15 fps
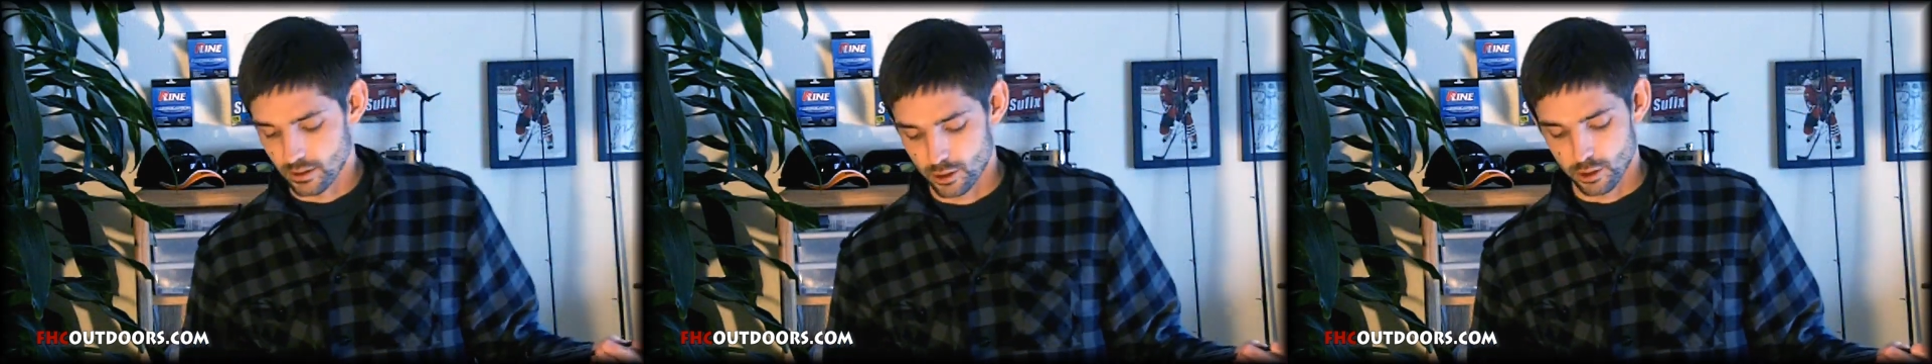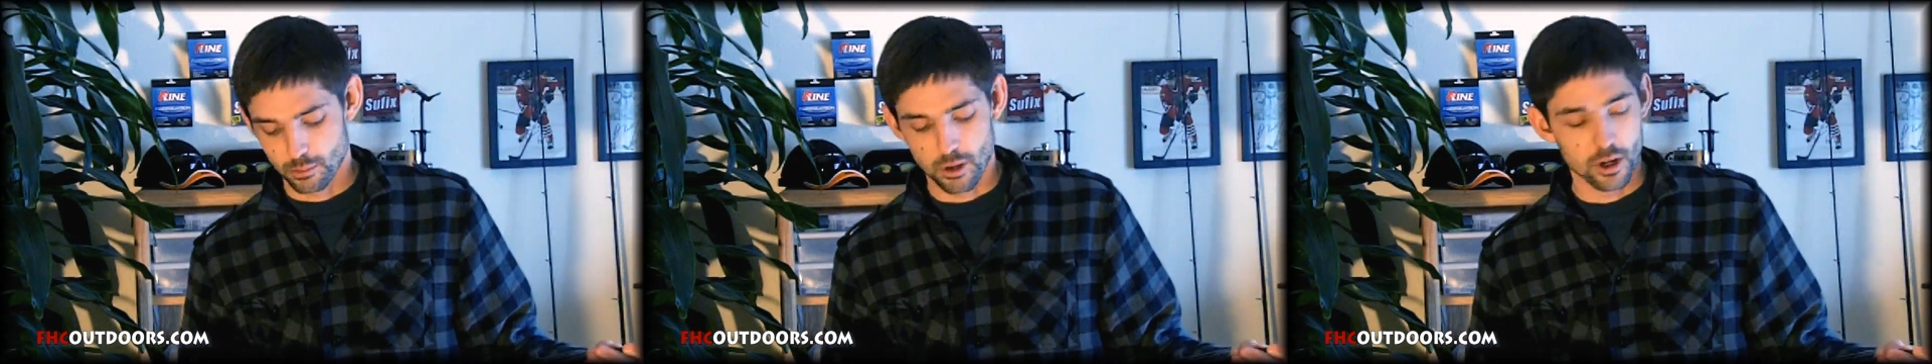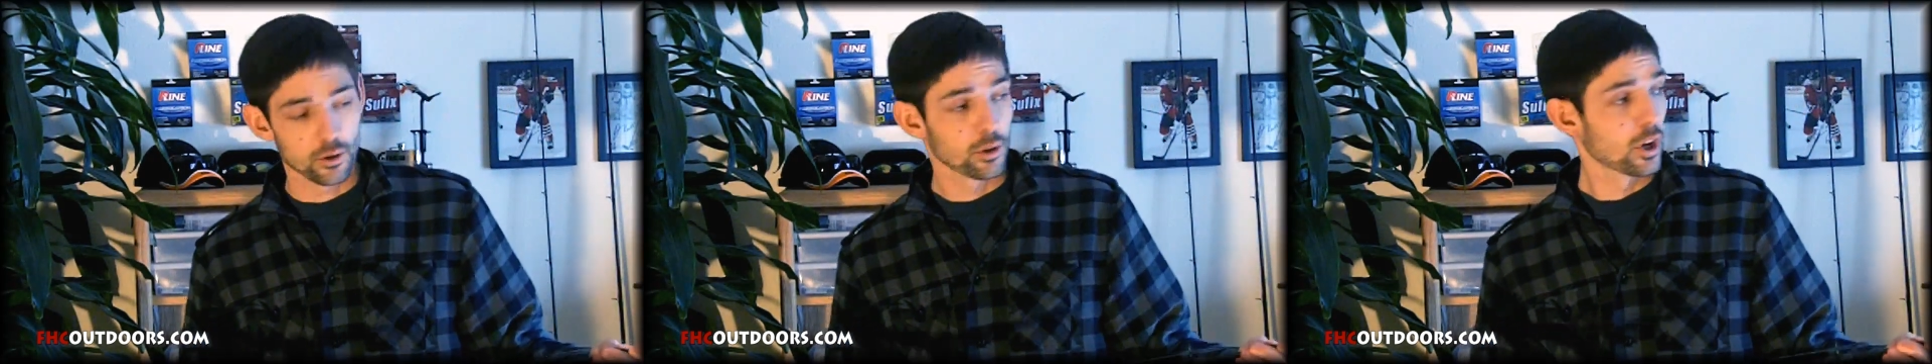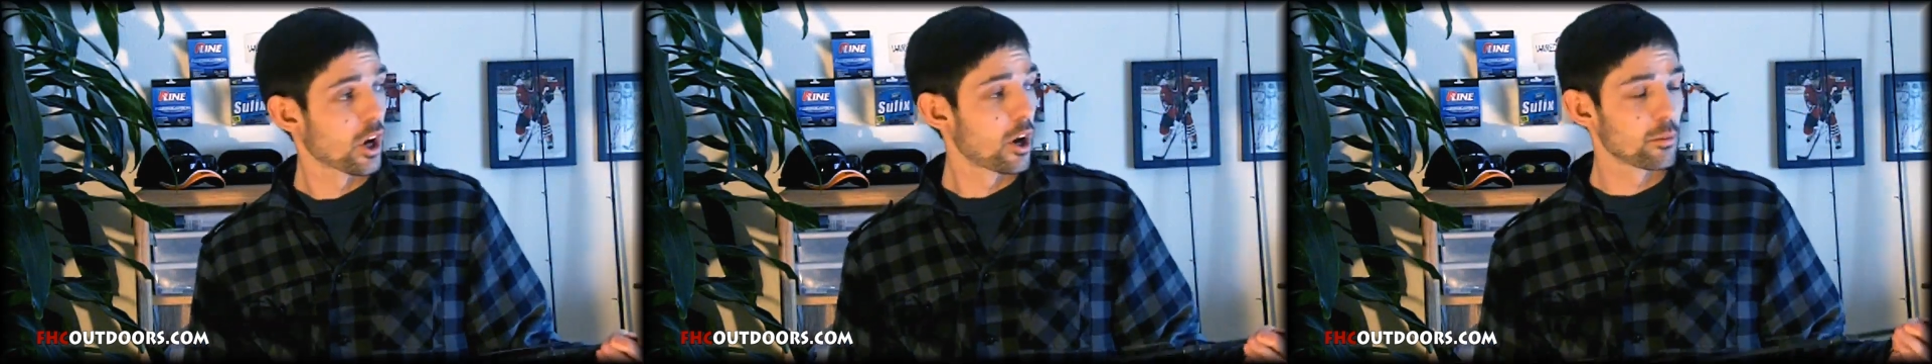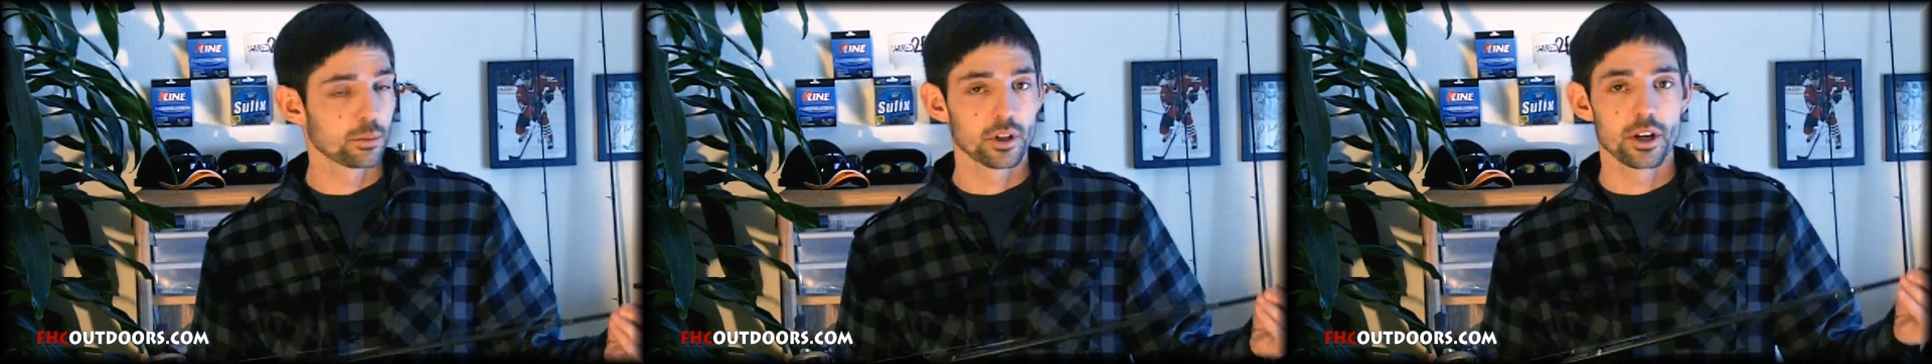Shimano
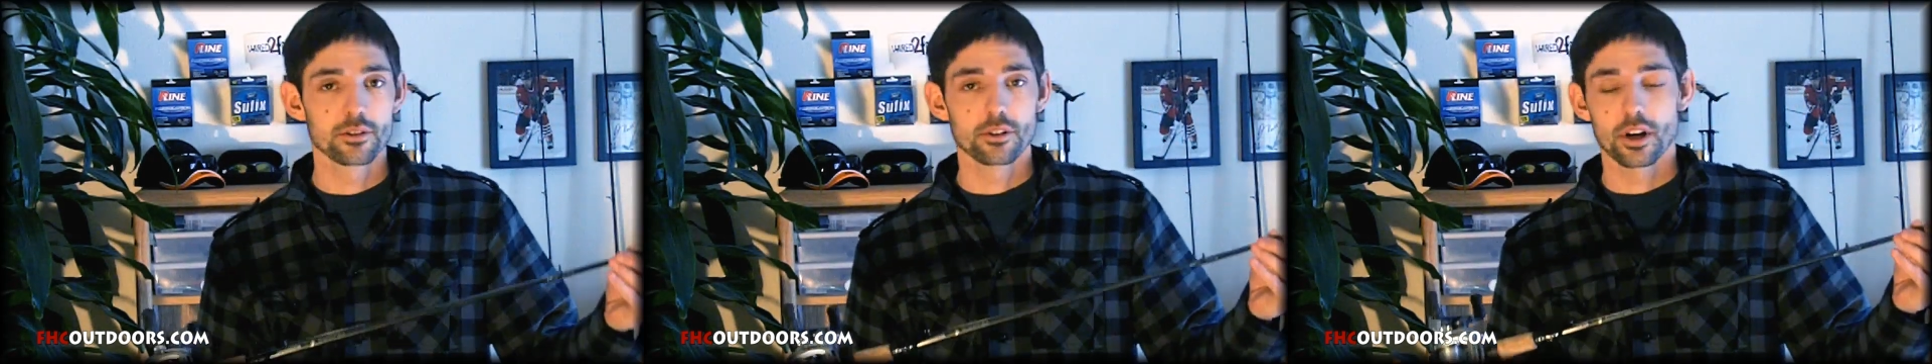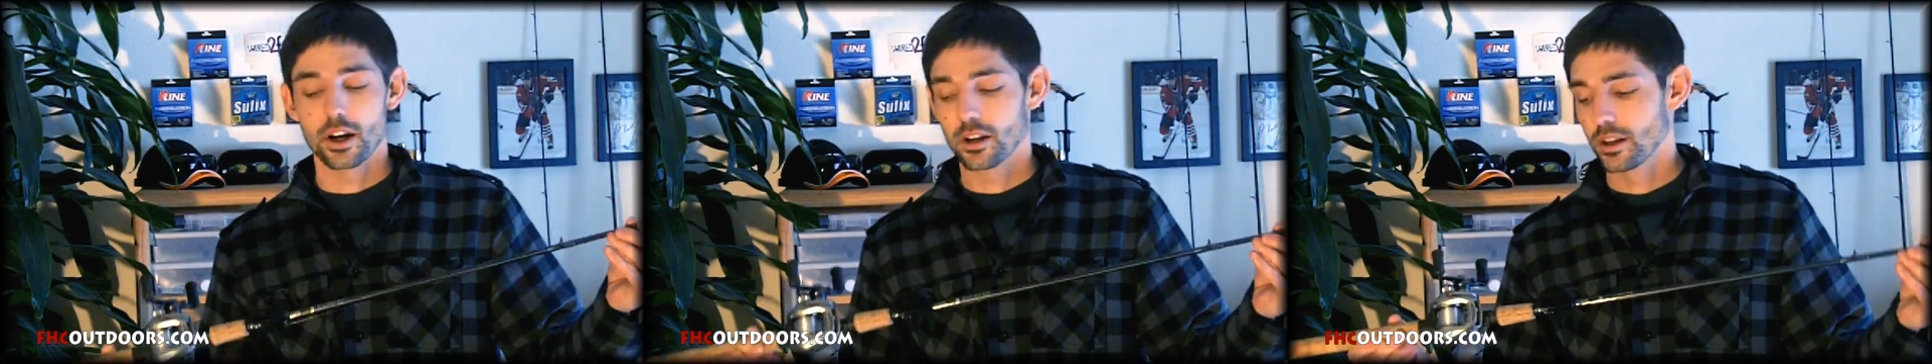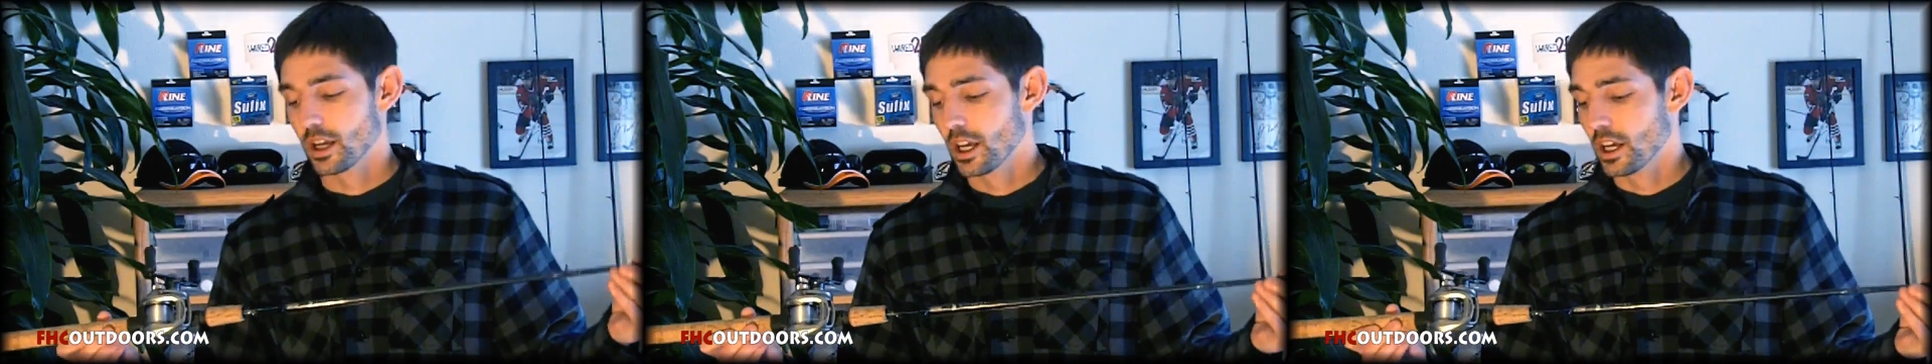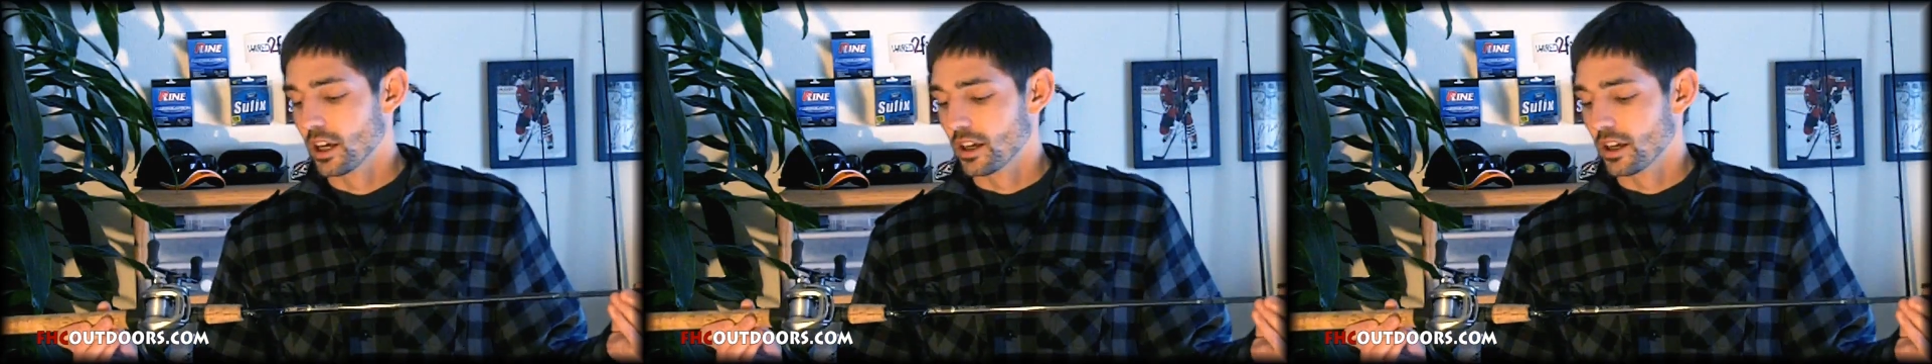Compre rod.